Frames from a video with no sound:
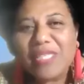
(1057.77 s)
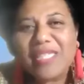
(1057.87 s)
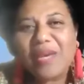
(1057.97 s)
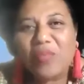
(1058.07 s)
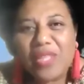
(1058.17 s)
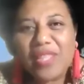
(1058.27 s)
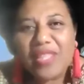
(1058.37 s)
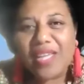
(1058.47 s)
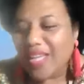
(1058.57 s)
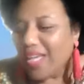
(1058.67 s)
meet up with
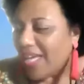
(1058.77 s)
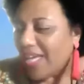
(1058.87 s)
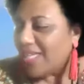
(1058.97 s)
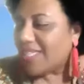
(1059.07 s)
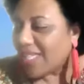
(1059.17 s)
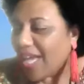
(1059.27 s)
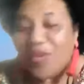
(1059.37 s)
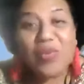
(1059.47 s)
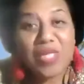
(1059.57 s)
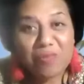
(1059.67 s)
his son,
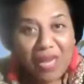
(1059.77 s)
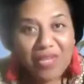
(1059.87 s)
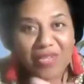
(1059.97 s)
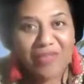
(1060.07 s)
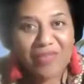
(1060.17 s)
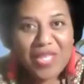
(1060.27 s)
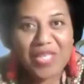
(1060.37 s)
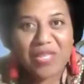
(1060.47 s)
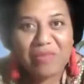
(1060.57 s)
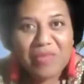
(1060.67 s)
who was part of the
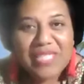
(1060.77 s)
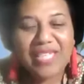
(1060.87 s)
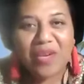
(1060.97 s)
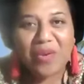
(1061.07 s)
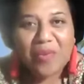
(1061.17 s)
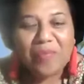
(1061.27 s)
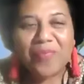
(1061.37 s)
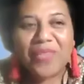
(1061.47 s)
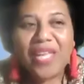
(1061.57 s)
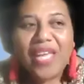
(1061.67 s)
Nijian Mystic Group.
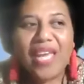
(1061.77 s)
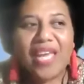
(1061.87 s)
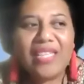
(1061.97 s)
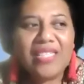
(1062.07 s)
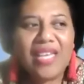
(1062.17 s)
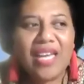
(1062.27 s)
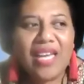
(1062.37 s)
And